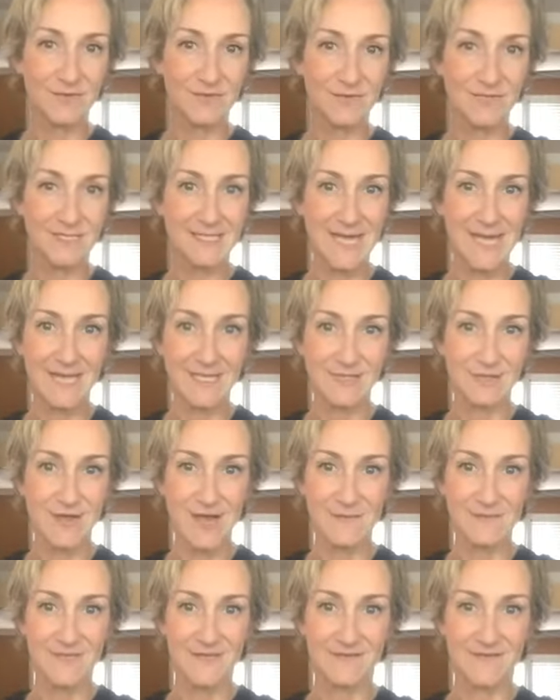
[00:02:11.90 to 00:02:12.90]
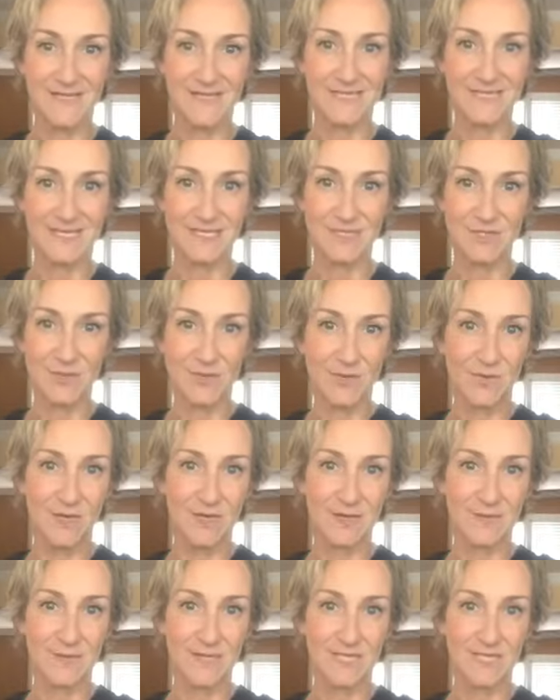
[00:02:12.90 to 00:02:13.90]
10 drops of an essential
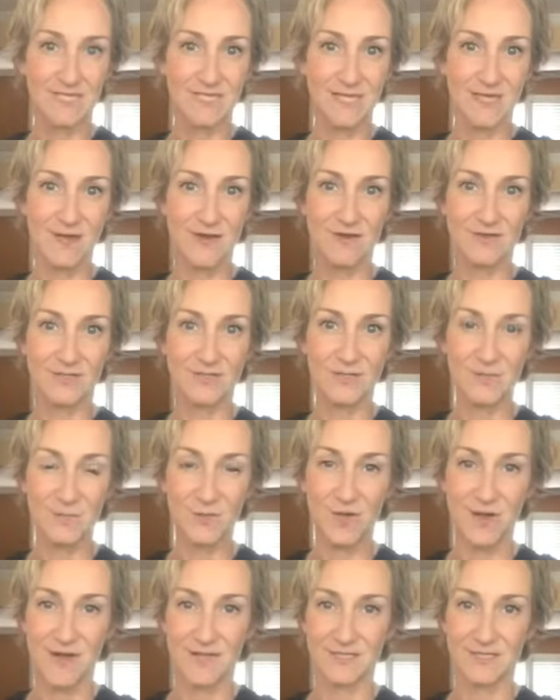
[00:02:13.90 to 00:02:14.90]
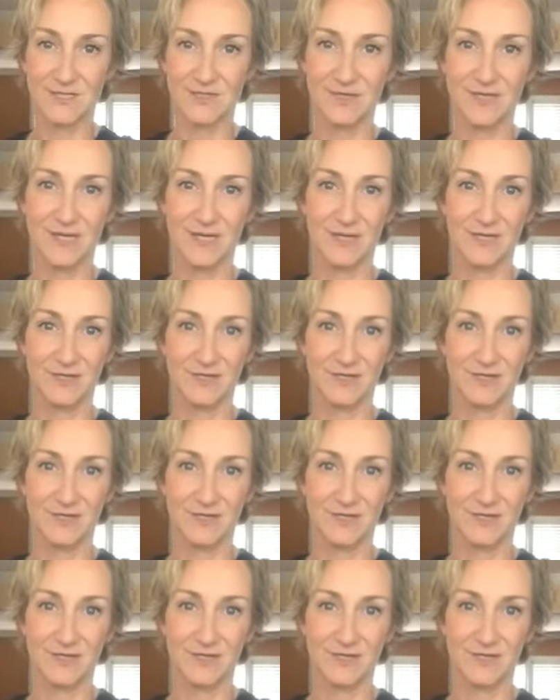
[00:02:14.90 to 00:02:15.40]
oil because they are super concentrated.